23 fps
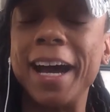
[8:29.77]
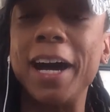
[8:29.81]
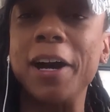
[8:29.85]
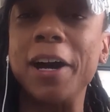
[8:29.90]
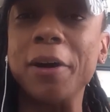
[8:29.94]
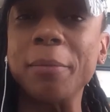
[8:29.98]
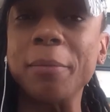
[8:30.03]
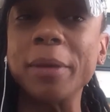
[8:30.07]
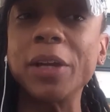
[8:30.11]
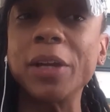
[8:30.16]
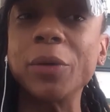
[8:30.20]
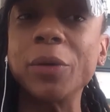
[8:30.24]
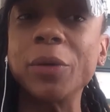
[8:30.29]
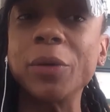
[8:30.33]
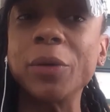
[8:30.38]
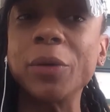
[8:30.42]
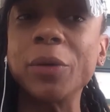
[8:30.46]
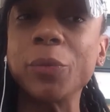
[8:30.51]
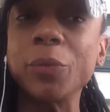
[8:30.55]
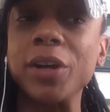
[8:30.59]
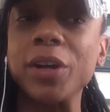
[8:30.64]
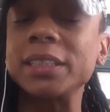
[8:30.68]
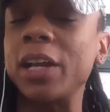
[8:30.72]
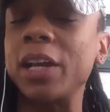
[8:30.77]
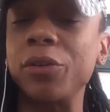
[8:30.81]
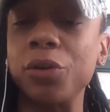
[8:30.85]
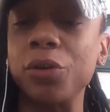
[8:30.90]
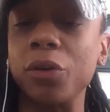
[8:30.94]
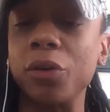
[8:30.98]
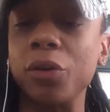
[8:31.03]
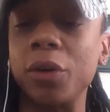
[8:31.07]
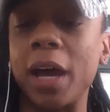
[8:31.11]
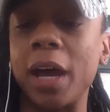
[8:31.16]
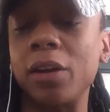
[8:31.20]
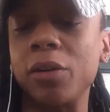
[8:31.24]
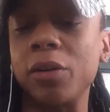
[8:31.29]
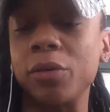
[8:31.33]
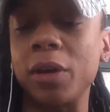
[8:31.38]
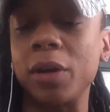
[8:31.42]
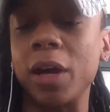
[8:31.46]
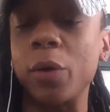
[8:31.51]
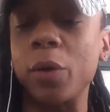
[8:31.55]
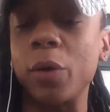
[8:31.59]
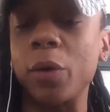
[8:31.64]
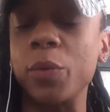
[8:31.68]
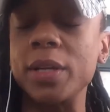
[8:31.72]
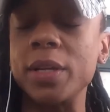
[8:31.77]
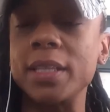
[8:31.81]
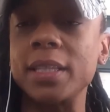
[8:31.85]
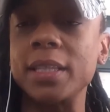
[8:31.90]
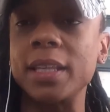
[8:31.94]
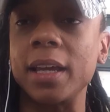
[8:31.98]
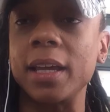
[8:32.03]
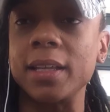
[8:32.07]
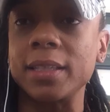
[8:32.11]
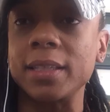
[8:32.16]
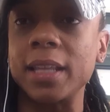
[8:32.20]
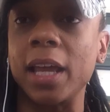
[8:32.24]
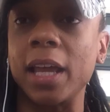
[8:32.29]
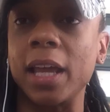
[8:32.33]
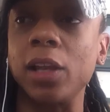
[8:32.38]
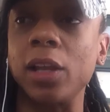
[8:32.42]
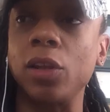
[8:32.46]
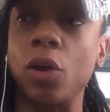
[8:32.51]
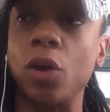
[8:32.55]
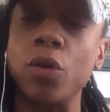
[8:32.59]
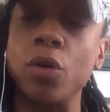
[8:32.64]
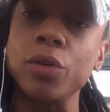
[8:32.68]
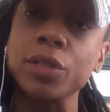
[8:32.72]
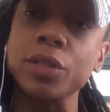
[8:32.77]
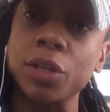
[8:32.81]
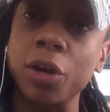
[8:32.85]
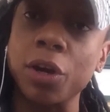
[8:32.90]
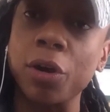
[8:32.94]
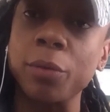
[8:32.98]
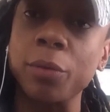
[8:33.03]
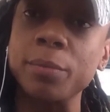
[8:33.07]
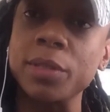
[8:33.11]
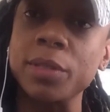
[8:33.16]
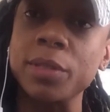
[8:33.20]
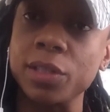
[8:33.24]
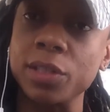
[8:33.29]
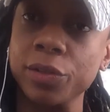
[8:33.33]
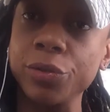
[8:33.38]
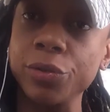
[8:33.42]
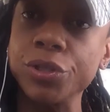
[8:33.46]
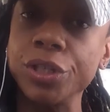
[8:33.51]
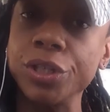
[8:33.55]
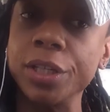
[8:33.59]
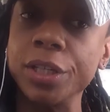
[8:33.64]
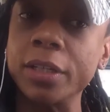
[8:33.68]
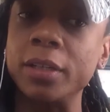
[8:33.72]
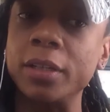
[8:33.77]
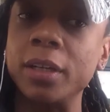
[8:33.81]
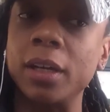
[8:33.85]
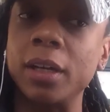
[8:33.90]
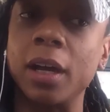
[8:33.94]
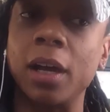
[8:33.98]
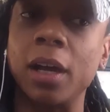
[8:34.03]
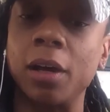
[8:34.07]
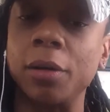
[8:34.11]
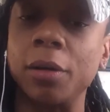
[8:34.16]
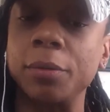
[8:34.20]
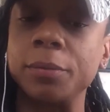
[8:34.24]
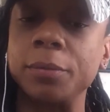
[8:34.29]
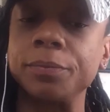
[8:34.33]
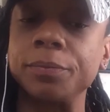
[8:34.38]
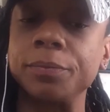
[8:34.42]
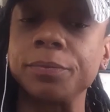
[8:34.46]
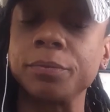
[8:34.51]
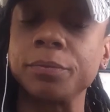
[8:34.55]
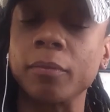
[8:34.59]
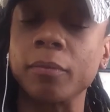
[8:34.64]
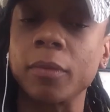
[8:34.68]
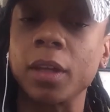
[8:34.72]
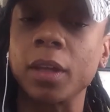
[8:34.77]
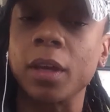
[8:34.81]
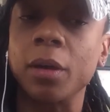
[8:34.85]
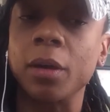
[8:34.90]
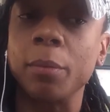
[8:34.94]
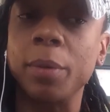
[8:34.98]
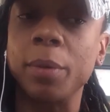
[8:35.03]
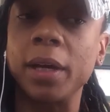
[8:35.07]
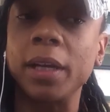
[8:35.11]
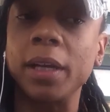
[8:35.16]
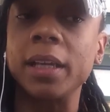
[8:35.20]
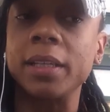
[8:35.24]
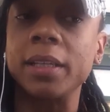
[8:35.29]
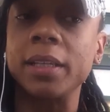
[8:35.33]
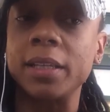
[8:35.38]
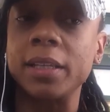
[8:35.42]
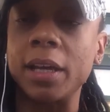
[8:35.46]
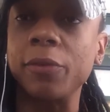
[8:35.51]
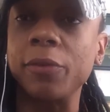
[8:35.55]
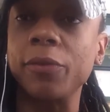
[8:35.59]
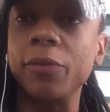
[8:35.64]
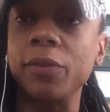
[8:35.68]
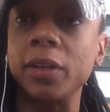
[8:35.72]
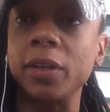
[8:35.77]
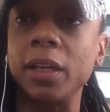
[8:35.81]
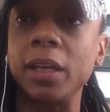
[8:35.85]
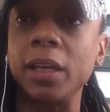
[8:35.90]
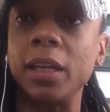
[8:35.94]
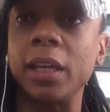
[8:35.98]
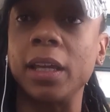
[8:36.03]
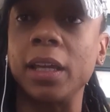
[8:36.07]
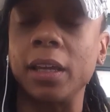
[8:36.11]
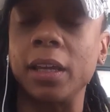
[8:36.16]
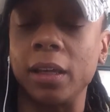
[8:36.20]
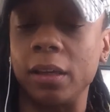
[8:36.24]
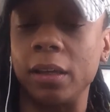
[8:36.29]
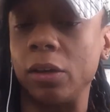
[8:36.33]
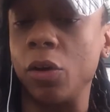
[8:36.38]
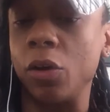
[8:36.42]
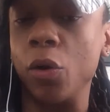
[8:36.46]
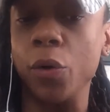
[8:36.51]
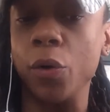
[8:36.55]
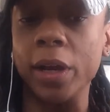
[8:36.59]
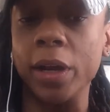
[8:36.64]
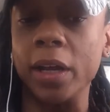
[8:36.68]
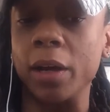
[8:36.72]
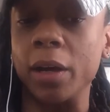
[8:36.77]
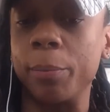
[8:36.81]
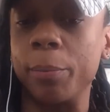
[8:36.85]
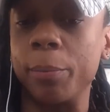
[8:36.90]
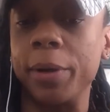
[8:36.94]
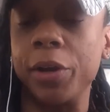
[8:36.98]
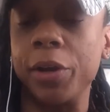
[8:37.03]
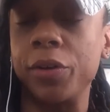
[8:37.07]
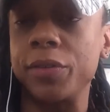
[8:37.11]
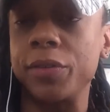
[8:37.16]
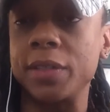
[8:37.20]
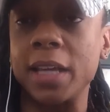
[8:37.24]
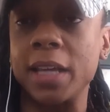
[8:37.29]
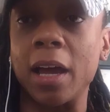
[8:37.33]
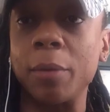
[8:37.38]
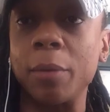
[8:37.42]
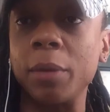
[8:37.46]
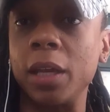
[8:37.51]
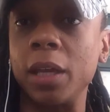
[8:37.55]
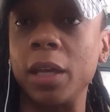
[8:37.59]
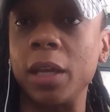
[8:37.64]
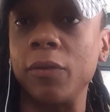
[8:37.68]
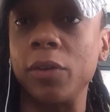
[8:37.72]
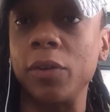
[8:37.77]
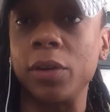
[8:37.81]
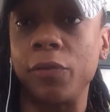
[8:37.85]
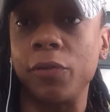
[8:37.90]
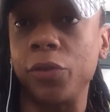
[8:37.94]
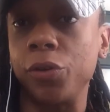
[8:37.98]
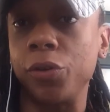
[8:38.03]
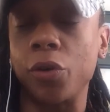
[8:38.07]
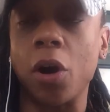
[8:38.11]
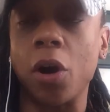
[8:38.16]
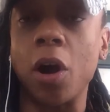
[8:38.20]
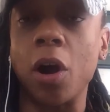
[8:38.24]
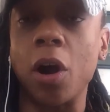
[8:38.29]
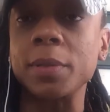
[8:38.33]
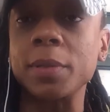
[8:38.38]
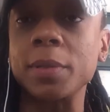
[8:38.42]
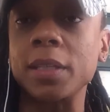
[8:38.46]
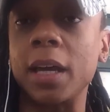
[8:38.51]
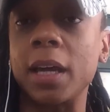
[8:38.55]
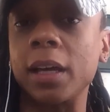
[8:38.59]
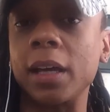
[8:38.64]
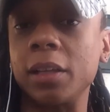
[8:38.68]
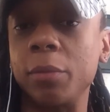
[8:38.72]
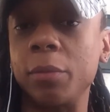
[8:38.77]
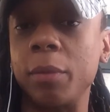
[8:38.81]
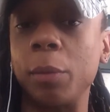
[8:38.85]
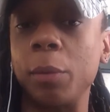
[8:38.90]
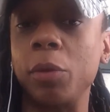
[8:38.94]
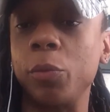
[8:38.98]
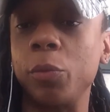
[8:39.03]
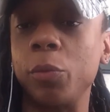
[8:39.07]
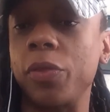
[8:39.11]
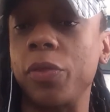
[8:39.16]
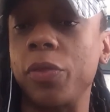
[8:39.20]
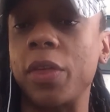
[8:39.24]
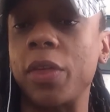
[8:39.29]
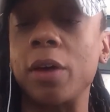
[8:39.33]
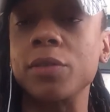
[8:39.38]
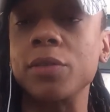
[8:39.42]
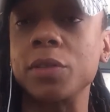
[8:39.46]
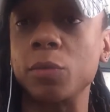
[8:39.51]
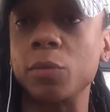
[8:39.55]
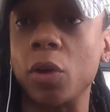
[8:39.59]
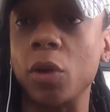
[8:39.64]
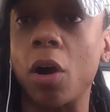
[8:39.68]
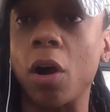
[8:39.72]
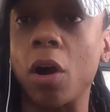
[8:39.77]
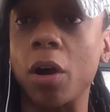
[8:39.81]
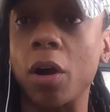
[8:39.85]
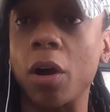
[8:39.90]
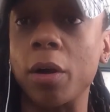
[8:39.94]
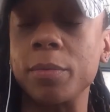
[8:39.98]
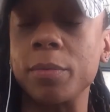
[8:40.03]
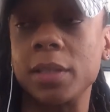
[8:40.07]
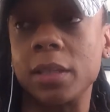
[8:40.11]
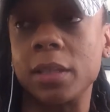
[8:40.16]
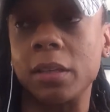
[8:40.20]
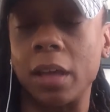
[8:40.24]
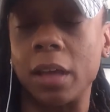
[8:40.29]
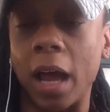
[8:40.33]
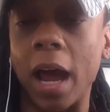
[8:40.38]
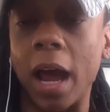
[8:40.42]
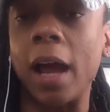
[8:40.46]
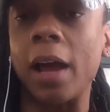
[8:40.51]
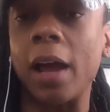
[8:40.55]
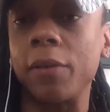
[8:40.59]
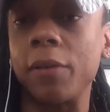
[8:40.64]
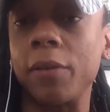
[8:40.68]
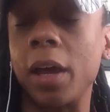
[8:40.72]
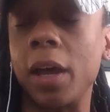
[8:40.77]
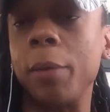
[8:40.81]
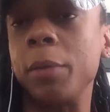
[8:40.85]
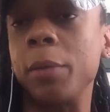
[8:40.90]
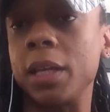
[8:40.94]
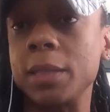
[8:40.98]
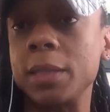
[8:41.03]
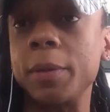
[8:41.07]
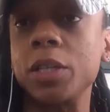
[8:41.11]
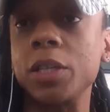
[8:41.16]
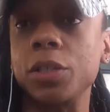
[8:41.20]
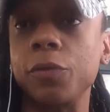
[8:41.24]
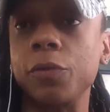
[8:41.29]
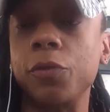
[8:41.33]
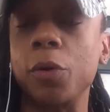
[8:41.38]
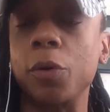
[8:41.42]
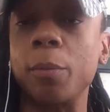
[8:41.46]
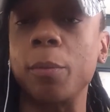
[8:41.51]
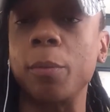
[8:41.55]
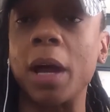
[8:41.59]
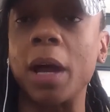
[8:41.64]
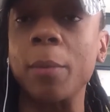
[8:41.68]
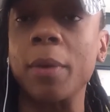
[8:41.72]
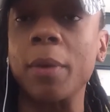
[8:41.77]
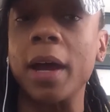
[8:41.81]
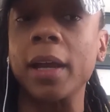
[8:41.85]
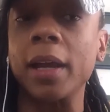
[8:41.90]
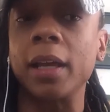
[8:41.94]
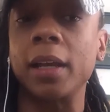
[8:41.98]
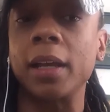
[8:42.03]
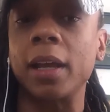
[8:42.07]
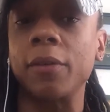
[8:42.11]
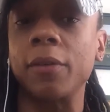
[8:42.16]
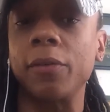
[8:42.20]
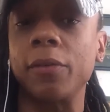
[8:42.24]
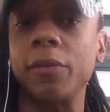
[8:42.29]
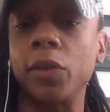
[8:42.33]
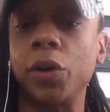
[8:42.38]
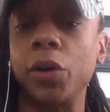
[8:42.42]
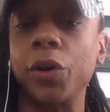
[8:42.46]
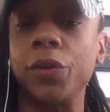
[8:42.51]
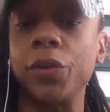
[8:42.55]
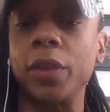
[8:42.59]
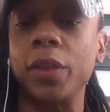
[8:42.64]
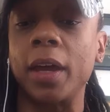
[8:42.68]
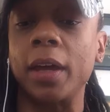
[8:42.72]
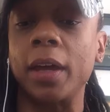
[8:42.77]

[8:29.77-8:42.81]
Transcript: It works. I wouldn't say it's a long-term solution, but it definitely, going a period of time, even if you carb cycling, maybe without some carbs. I mean, especially for my body, and I've learned